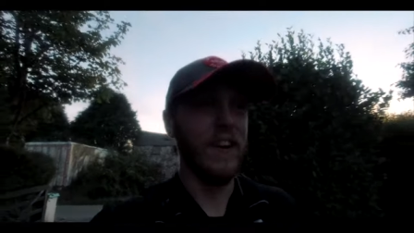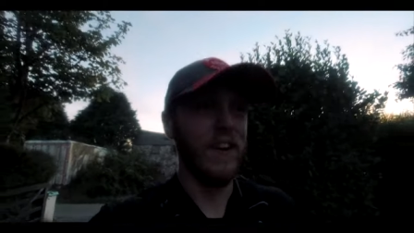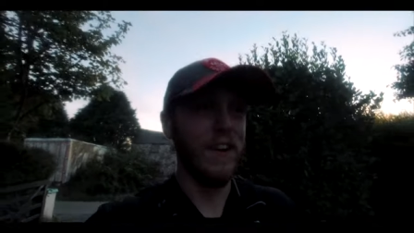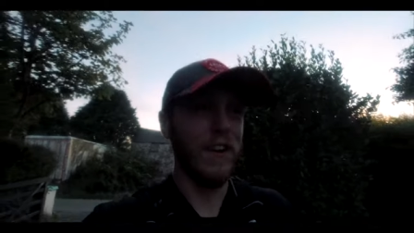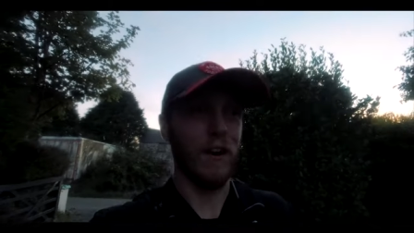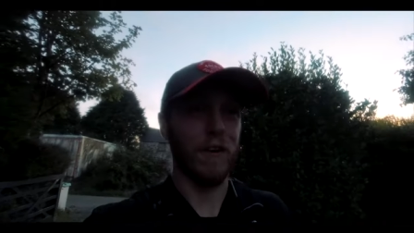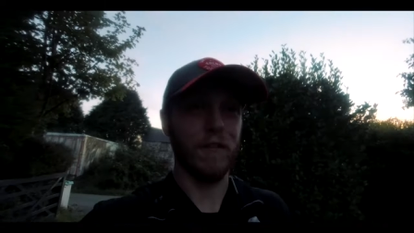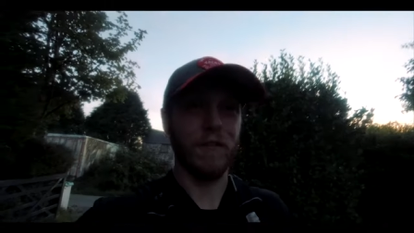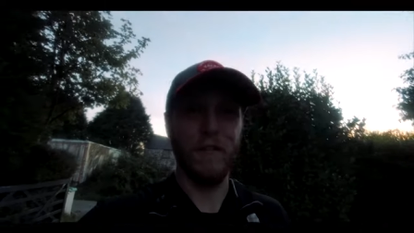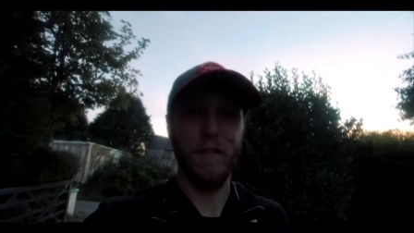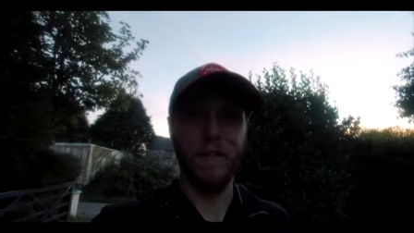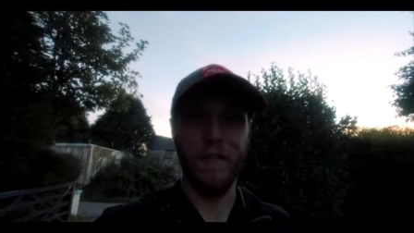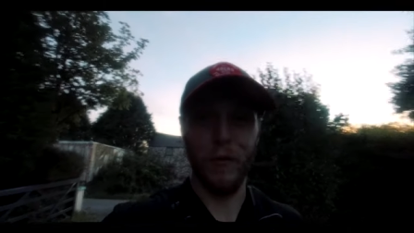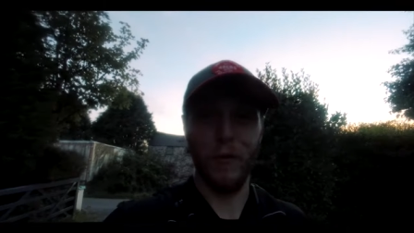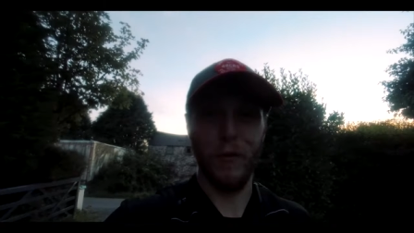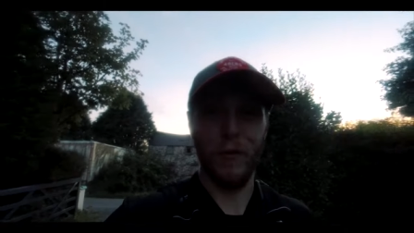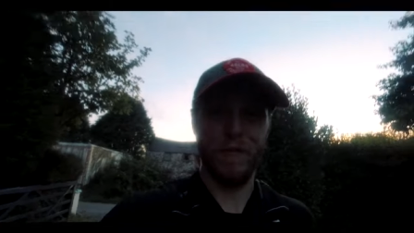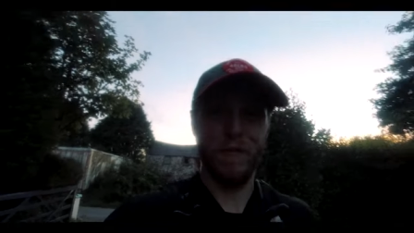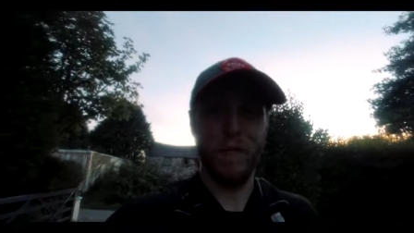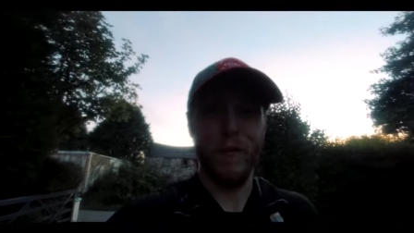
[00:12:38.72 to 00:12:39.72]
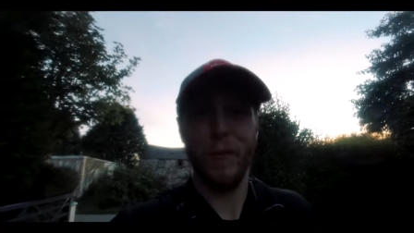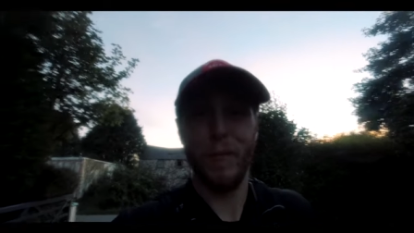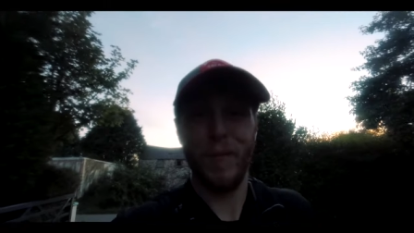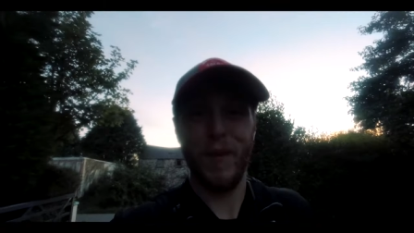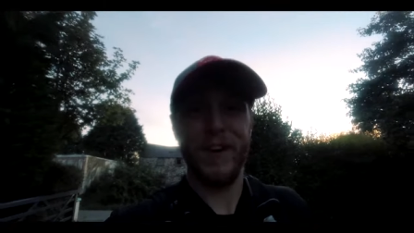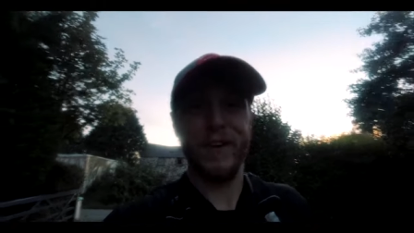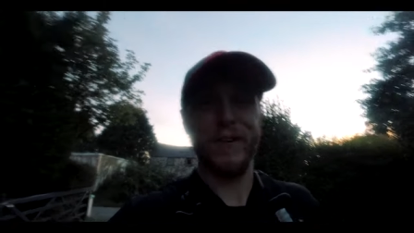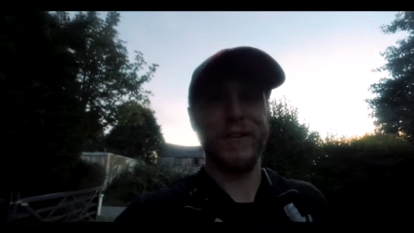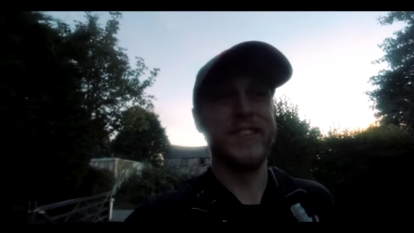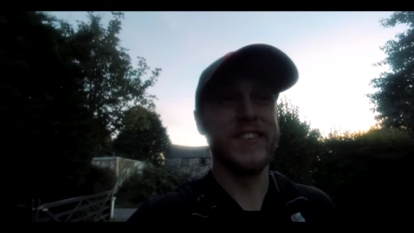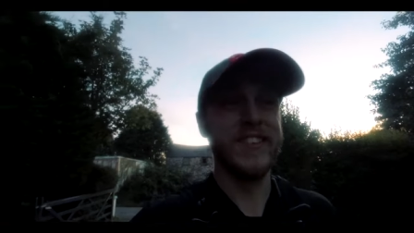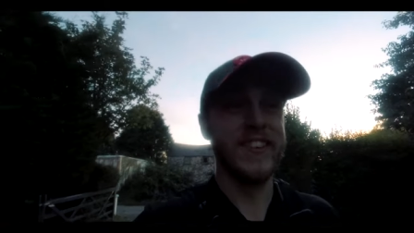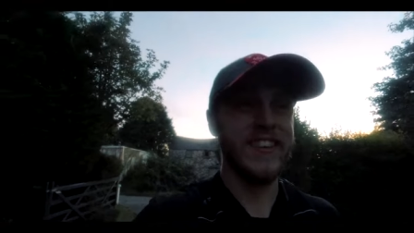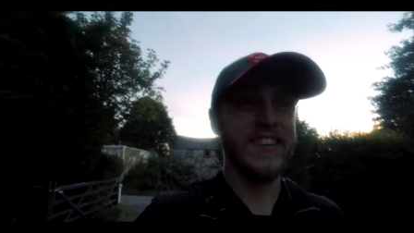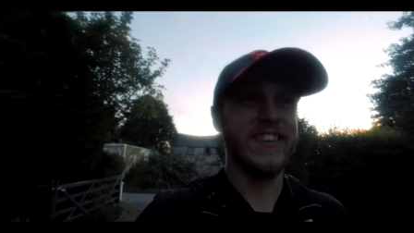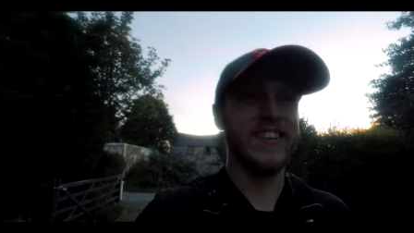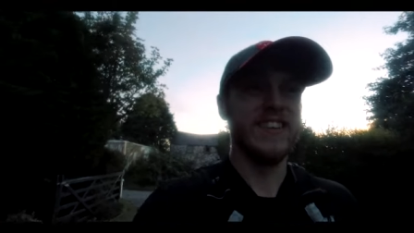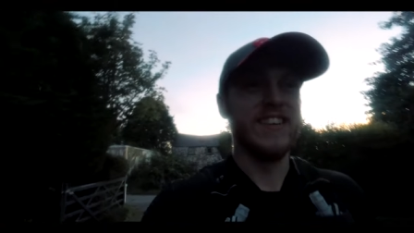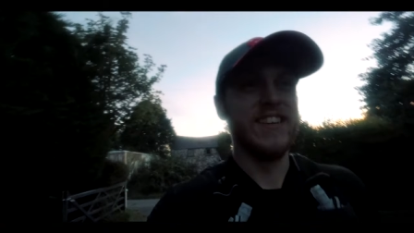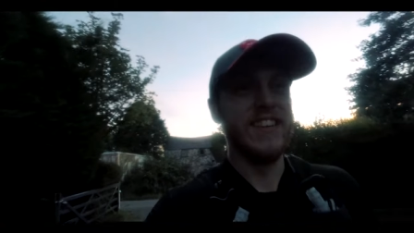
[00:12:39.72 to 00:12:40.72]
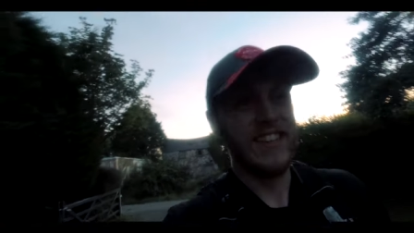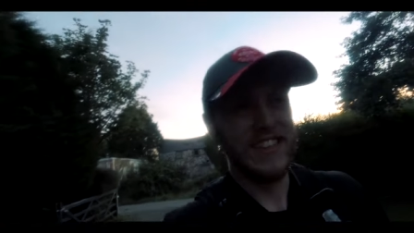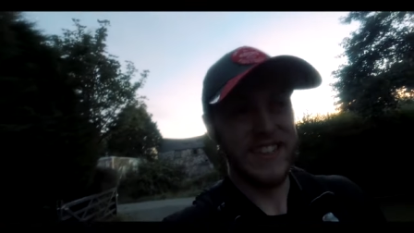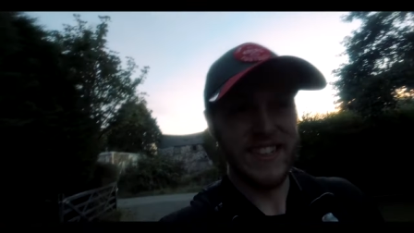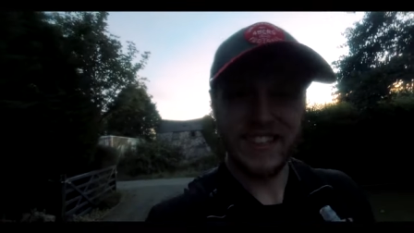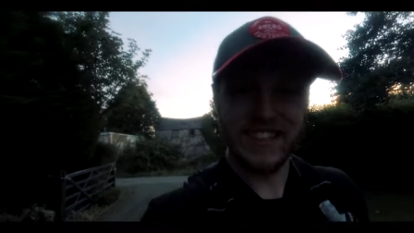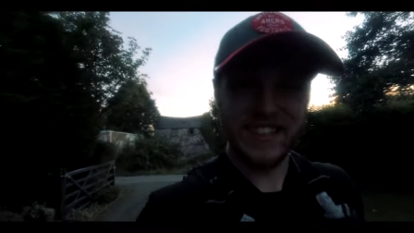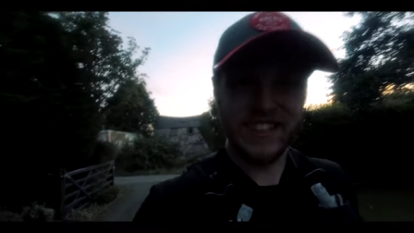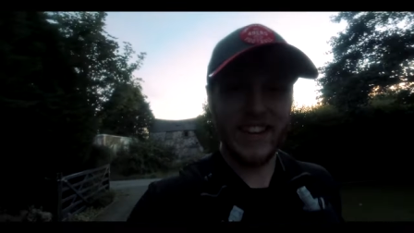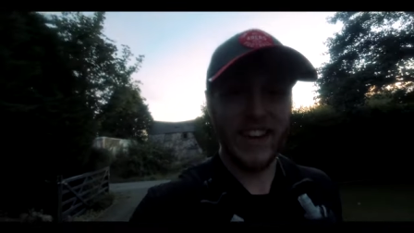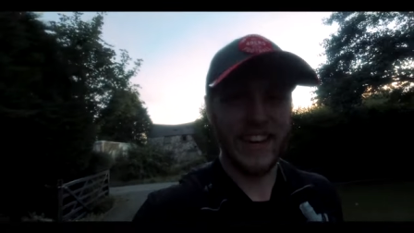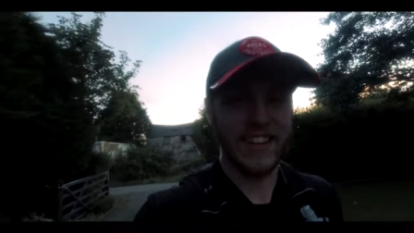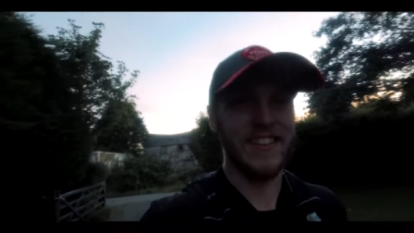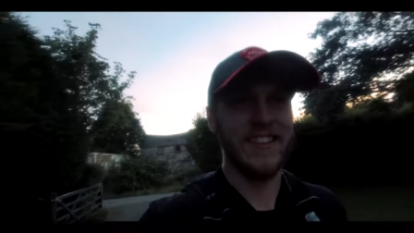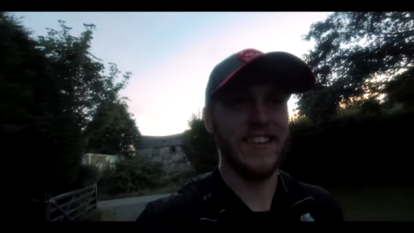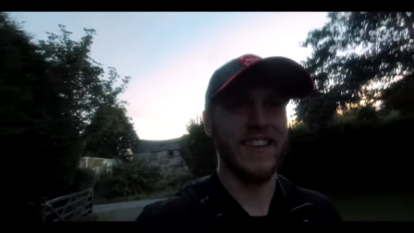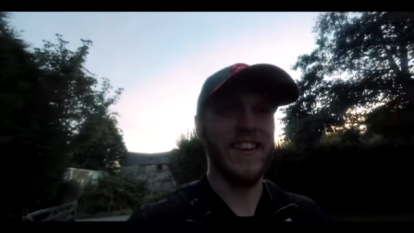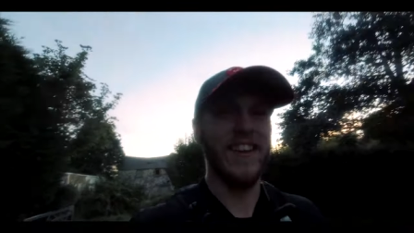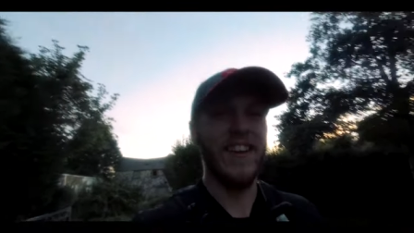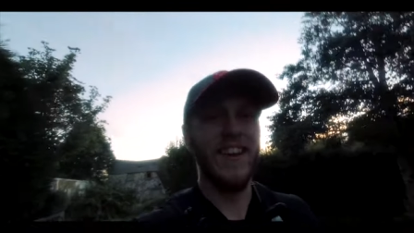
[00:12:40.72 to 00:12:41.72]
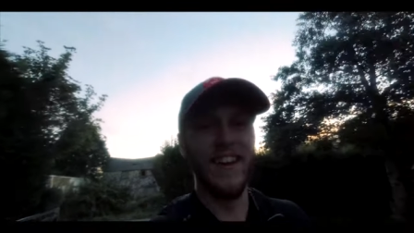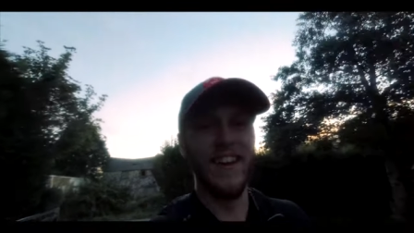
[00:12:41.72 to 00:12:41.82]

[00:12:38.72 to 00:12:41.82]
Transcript: after forty-four miles. Get in.